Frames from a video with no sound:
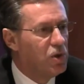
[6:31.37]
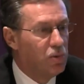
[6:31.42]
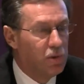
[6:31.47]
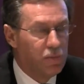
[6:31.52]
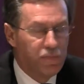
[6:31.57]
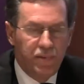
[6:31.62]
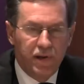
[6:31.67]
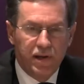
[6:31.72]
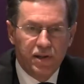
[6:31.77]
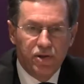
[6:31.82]

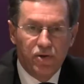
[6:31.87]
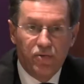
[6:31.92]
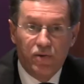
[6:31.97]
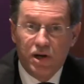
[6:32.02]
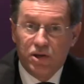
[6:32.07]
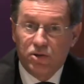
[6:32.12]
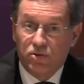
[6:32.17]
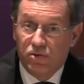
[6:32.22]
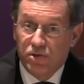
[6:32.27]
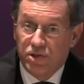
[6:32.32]
We'll pick the
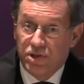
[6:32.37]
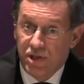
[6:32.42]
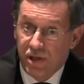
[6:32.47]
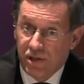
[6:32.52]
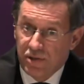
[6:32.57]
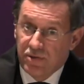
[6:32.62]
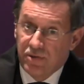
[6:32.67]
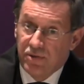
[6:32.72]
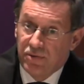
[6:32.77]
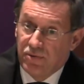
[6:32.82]
right
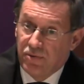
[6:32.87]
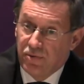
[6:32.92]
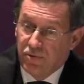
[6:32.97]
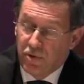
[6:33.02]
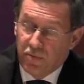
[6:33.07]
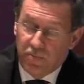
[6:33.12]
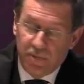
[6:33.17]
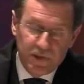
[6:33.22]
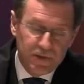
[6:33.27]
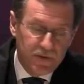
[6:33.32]
consultant to
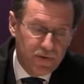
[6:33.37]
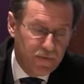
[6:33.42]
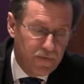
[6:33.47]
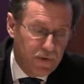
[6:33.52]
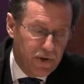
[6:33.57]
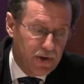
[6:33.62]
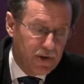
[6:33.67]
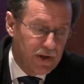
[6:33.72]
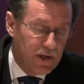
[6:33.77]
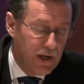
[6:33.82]
do the piece
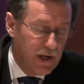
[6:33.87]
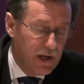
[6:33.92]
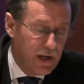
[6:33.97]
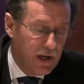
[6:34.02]
of work,